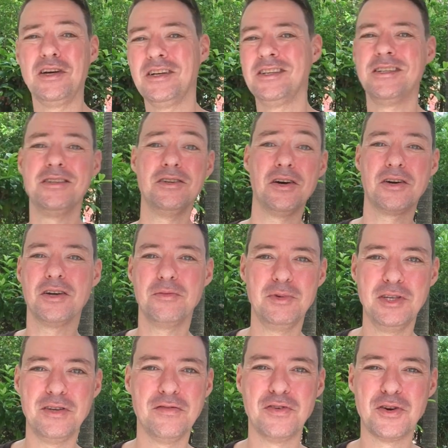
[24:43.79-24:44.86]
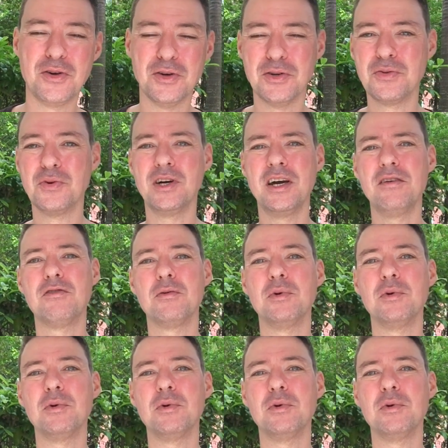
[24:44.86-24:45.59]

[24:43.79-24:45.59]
This is not going to be difficult, whatever."